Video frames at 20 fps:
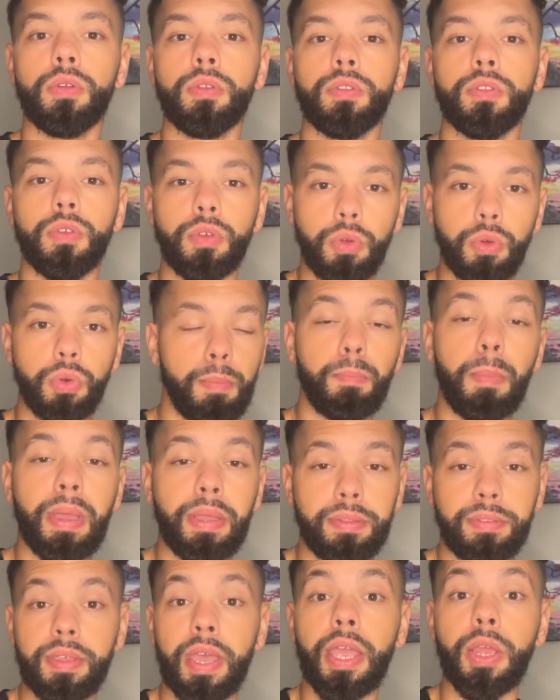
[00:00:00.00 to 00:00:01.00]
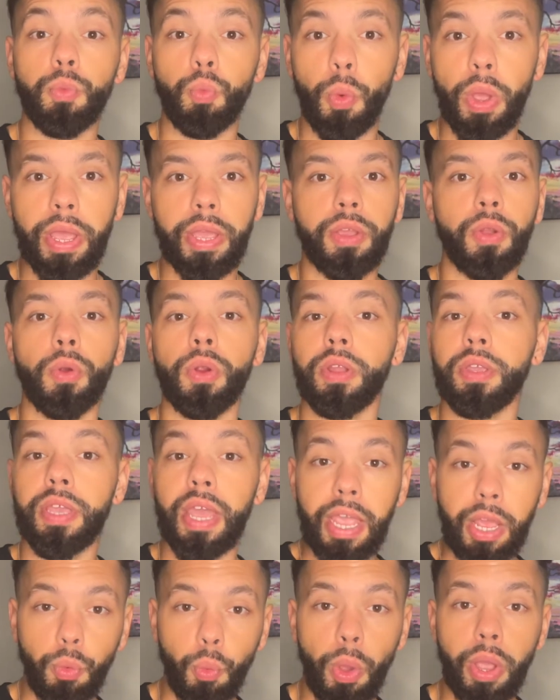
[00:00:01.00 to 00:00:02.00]
to maintain weight or
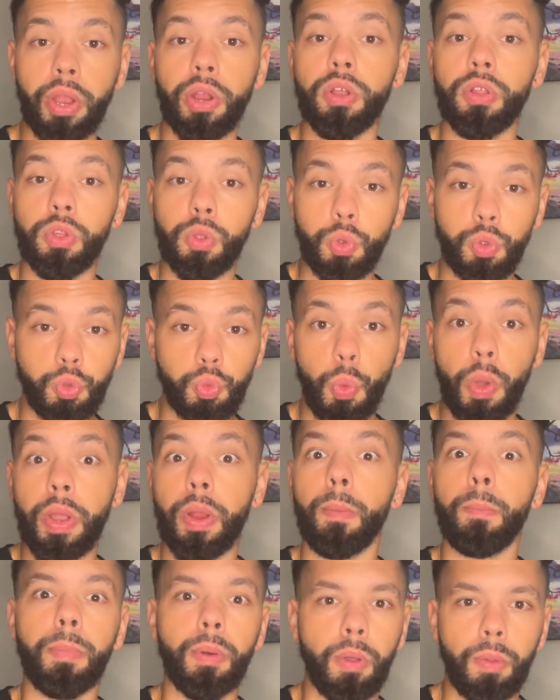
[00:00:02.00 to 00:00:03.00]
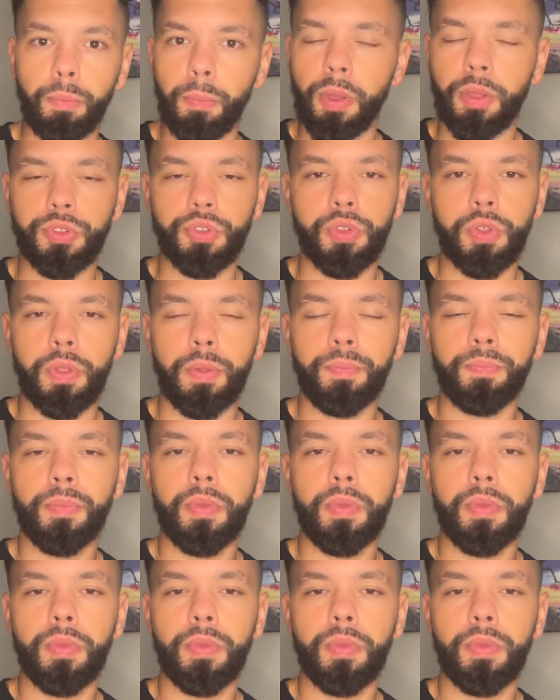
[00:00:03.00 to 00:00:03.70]
gain weight or lose weight or build muscle,